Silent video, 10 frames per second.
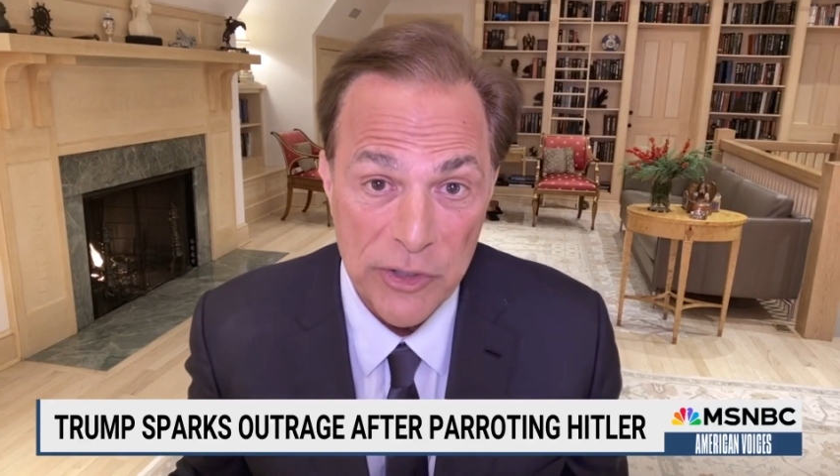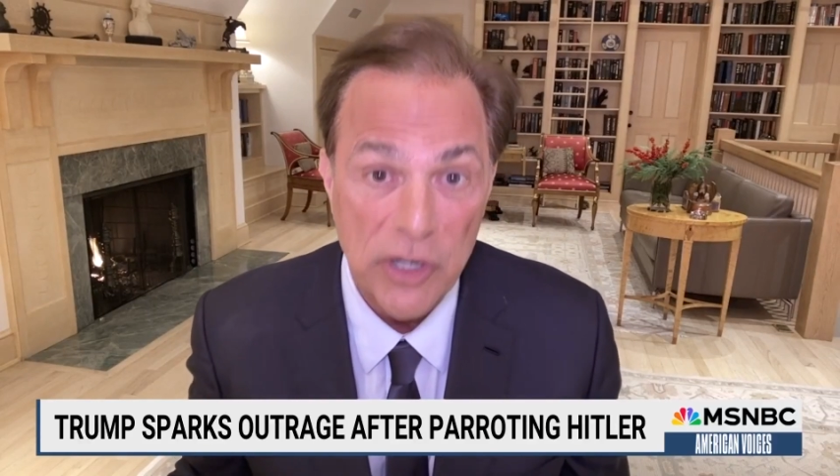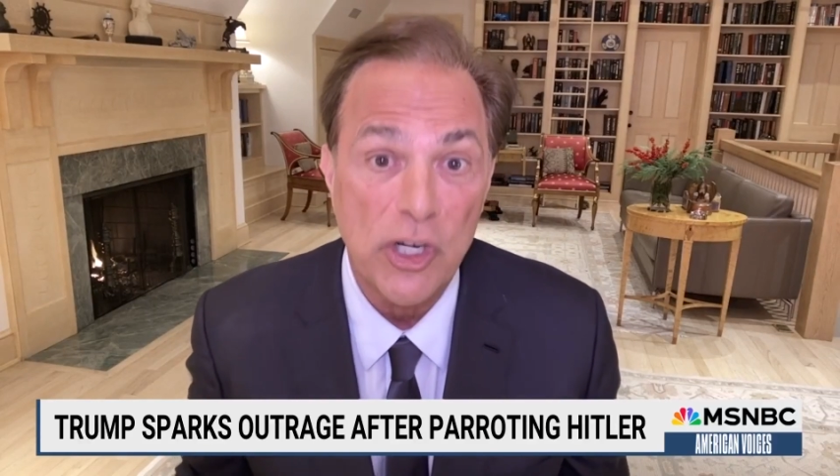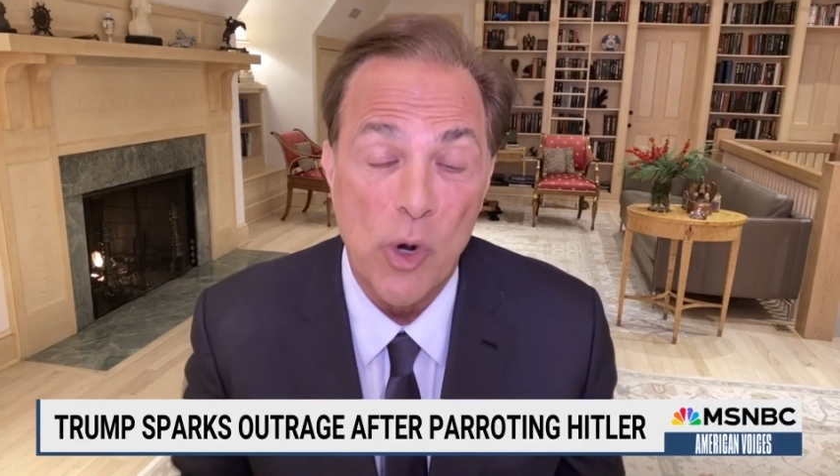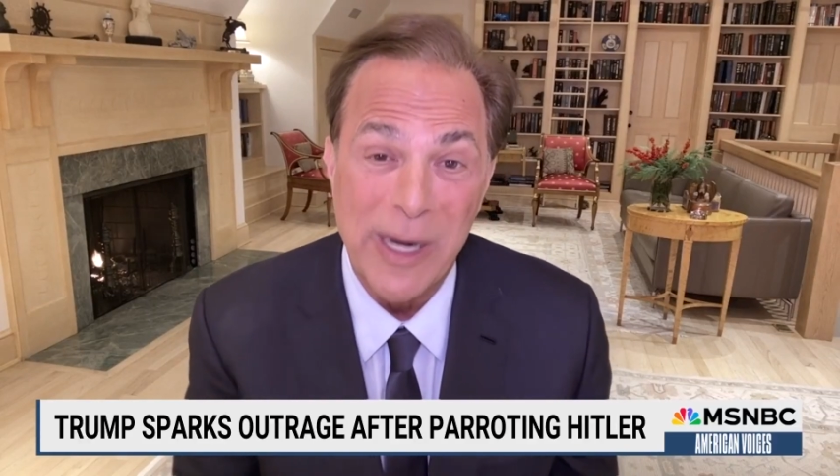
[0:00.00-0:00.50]

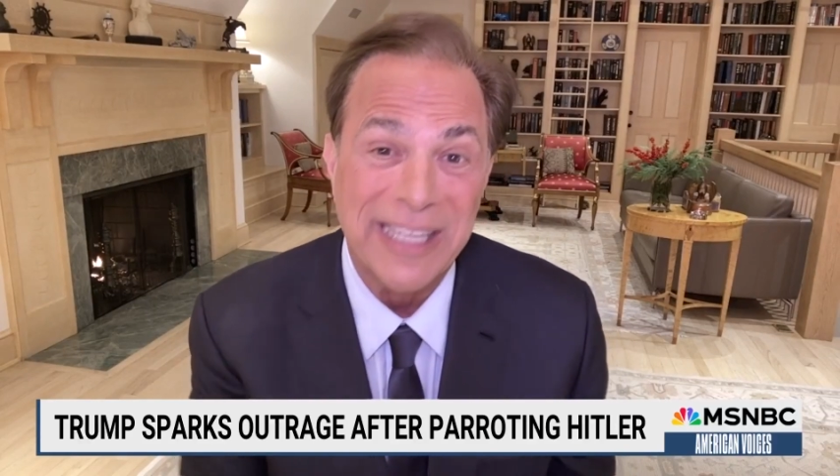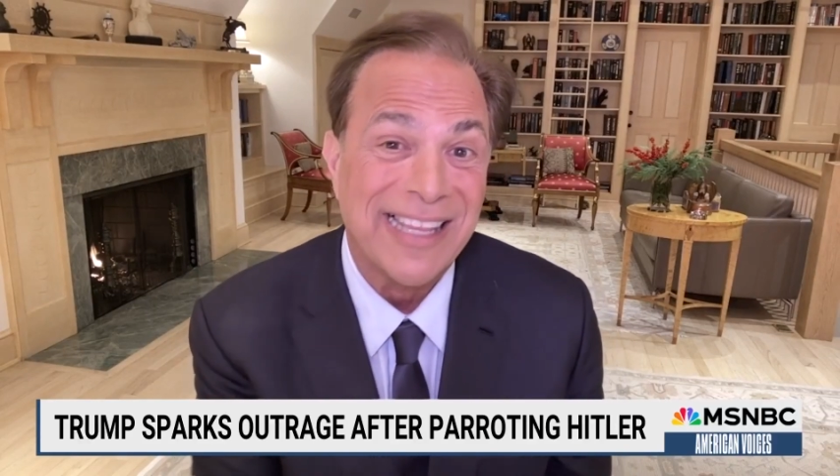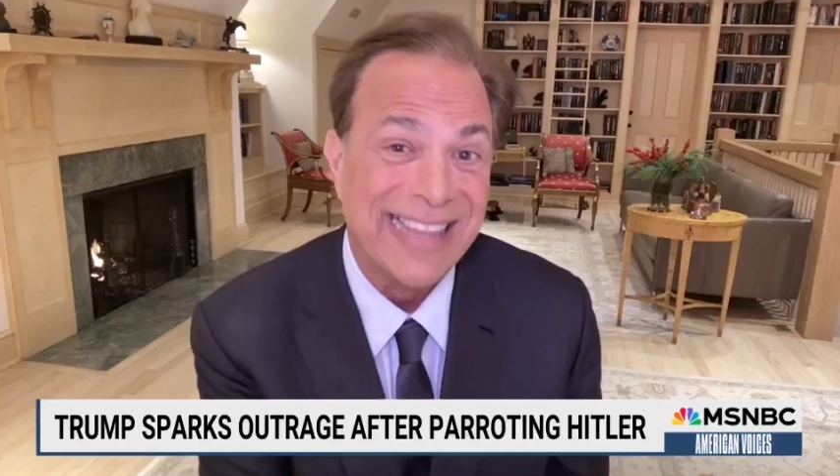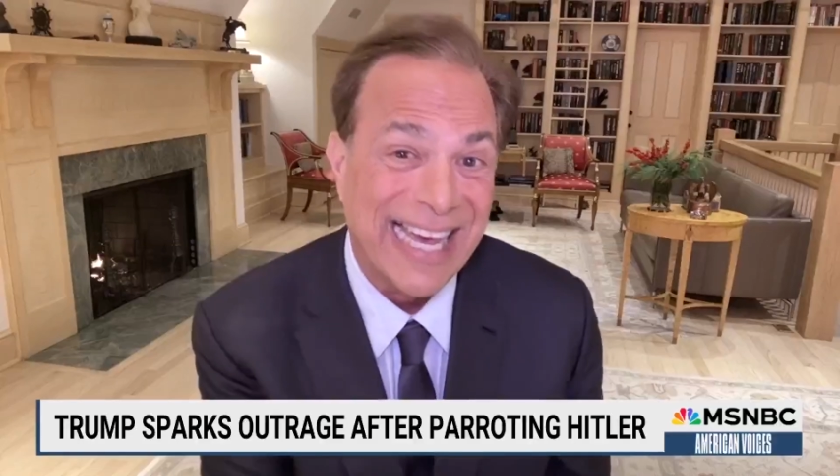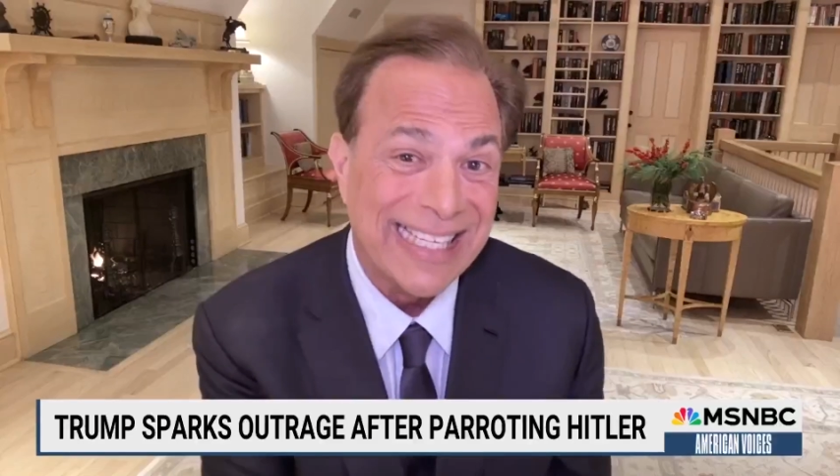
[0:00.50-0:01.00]
knowing that
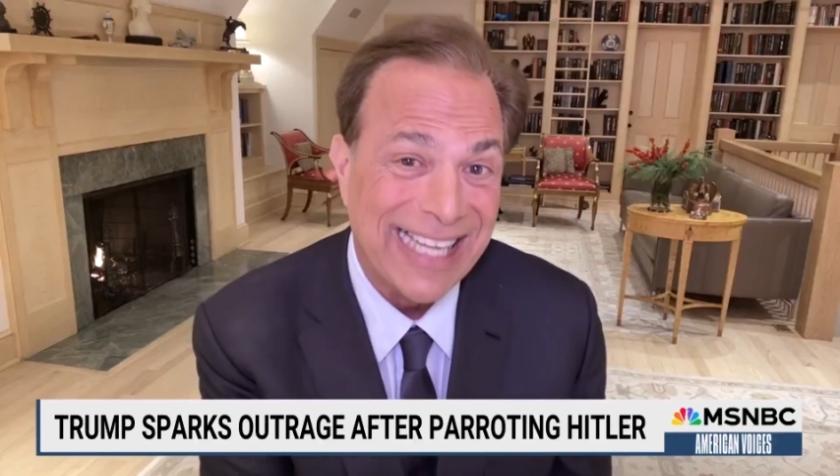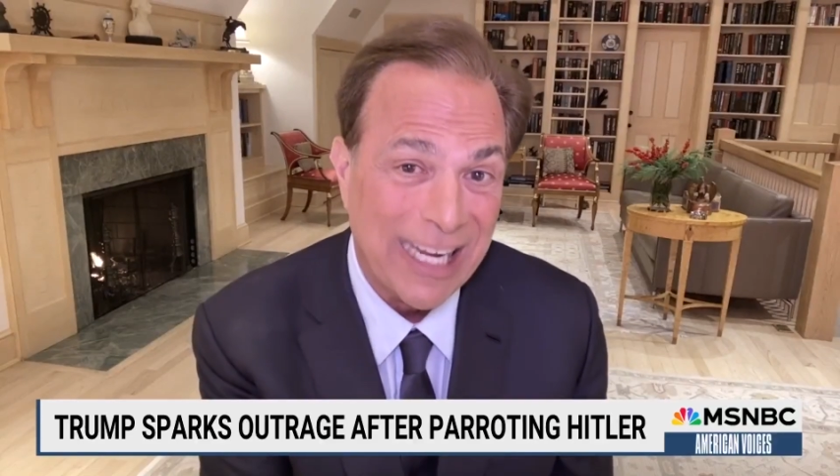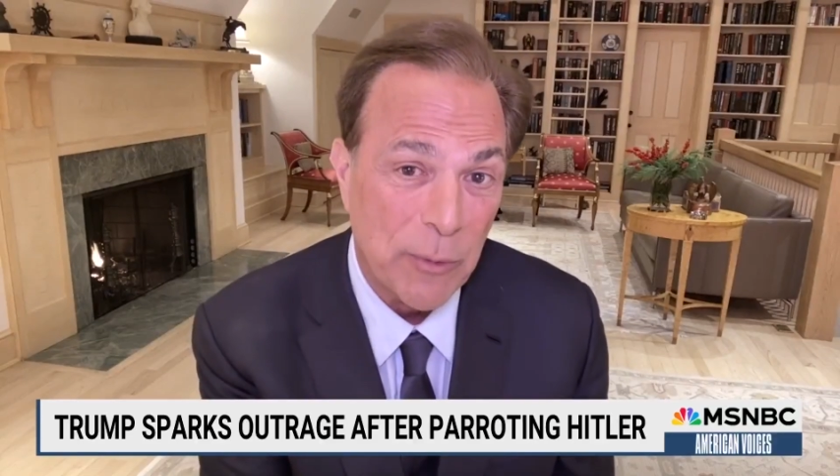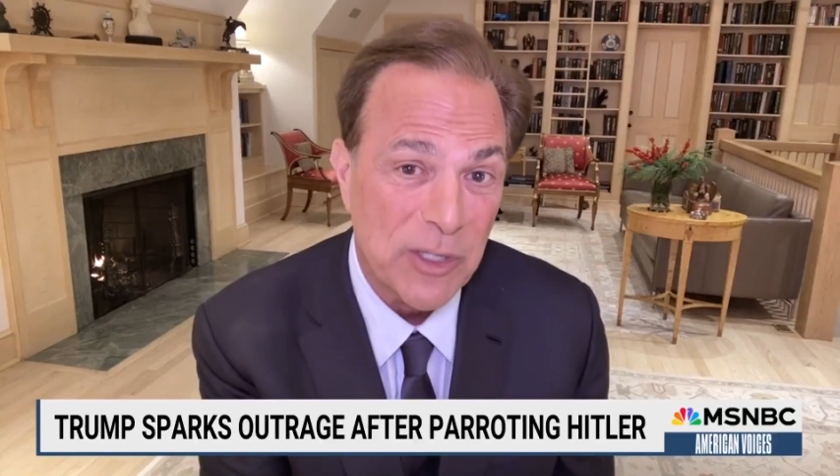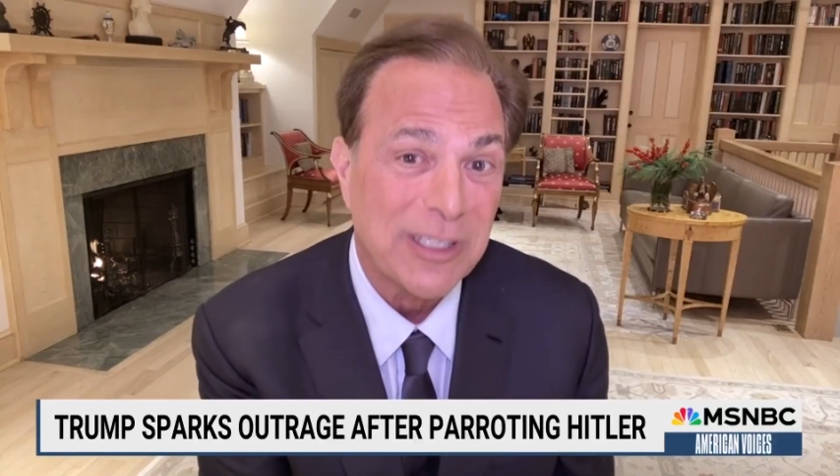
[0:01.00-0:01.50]
that
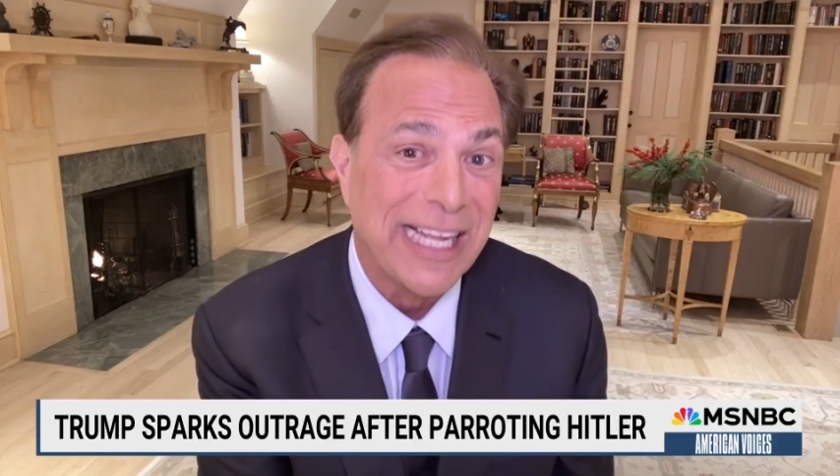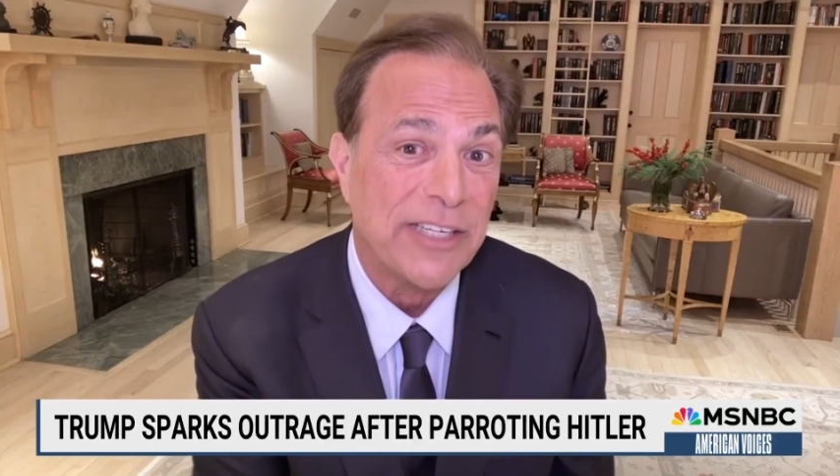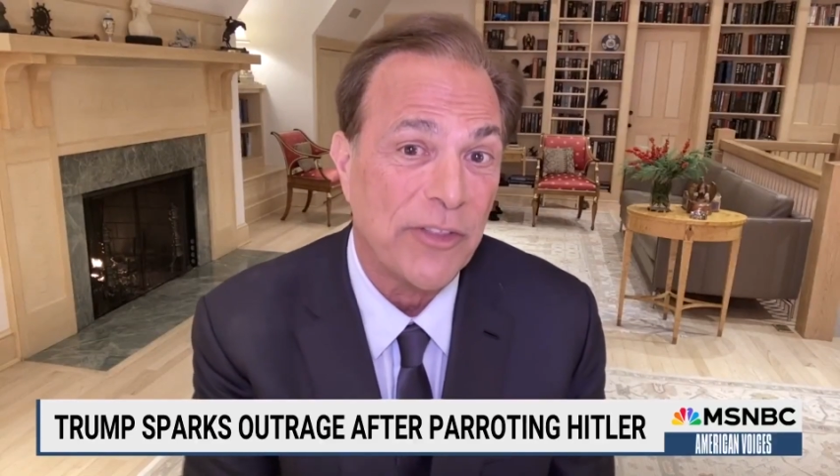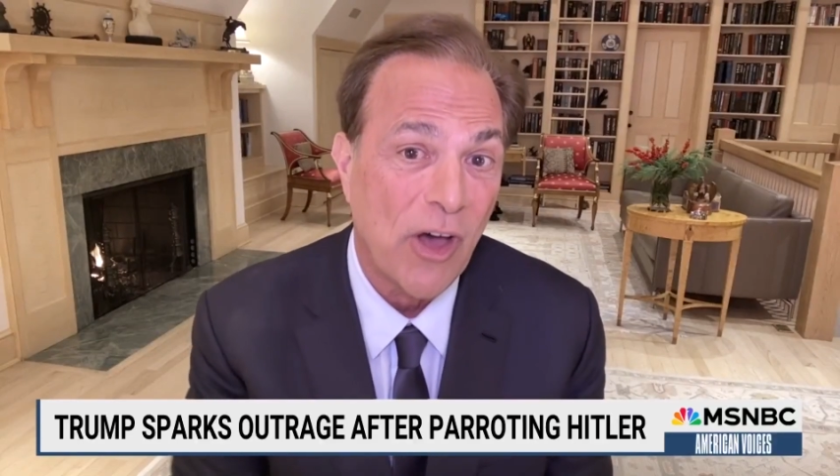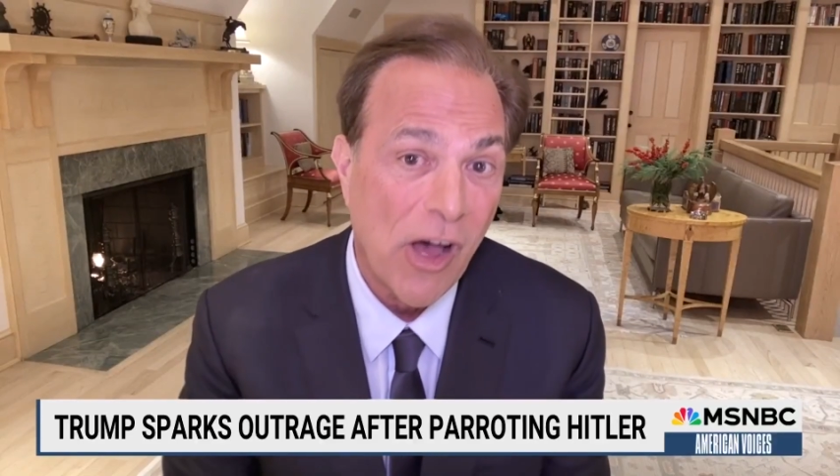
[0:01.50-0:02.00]
language led to
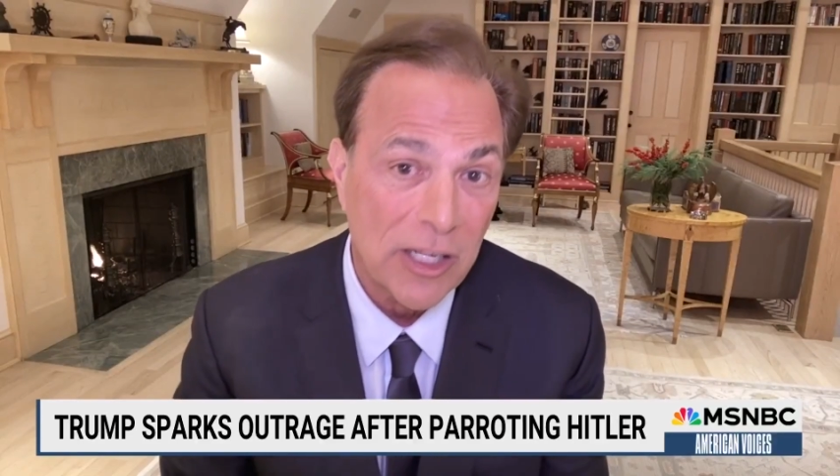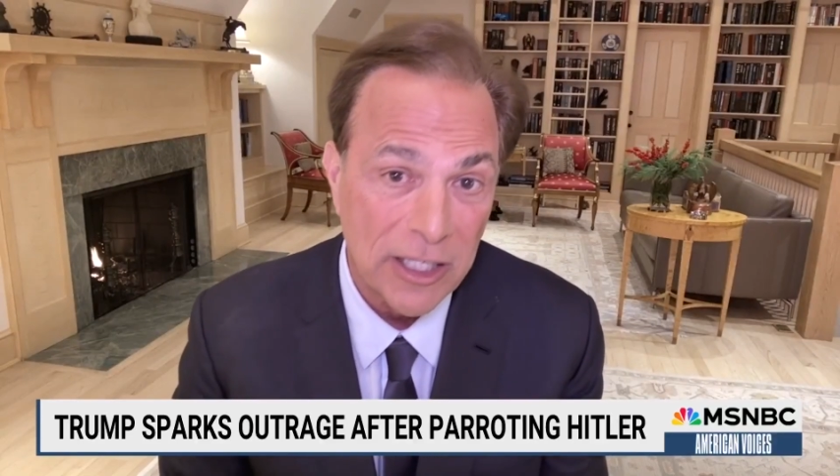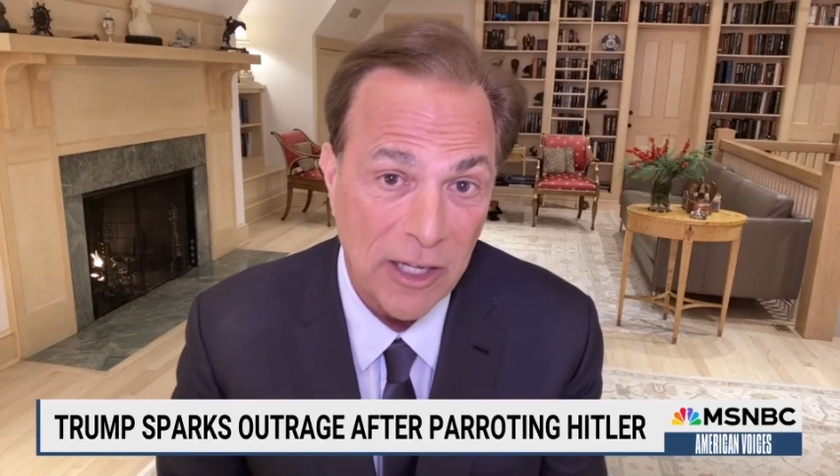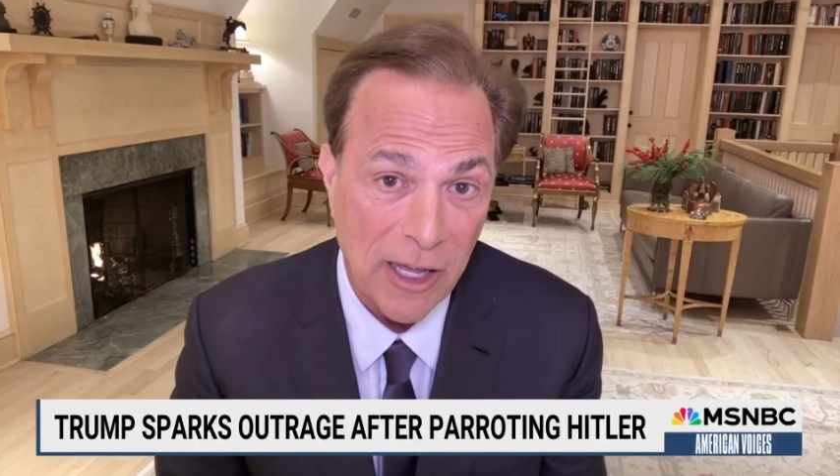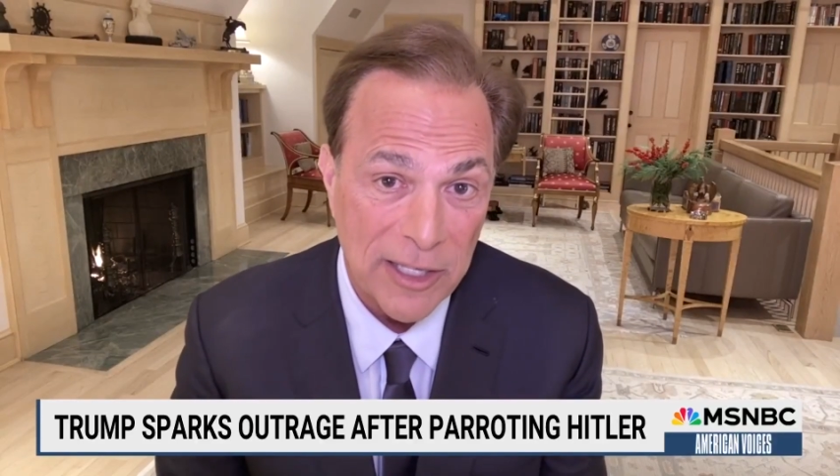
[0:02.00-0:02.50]
the
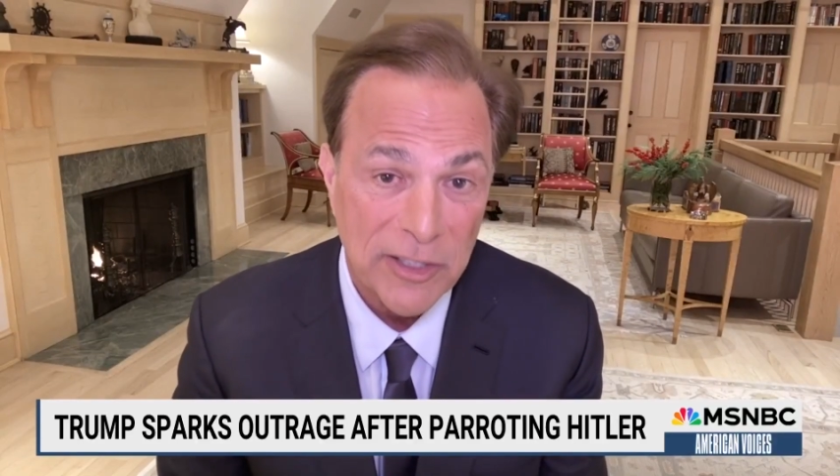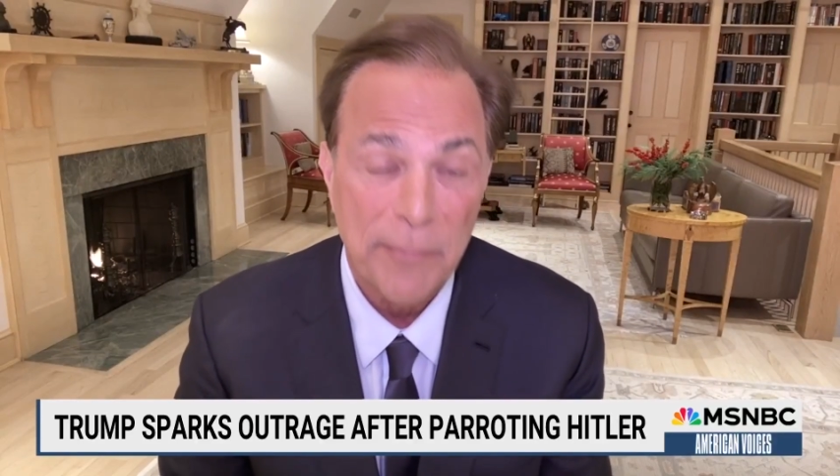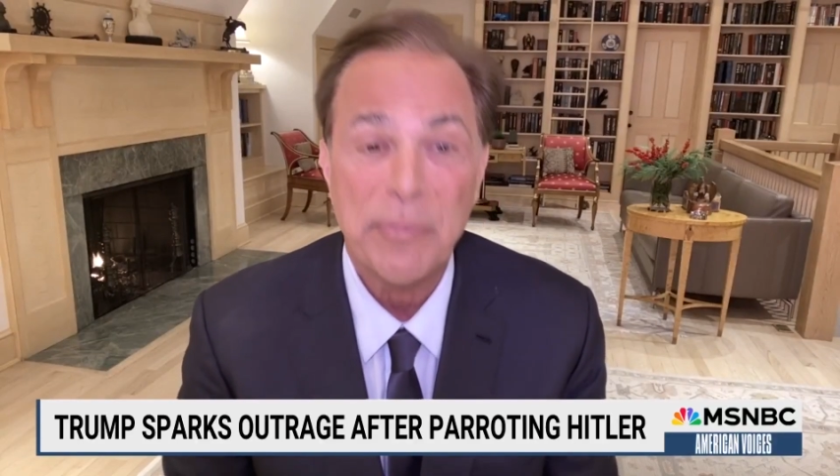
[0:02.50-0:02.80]
Holocaust,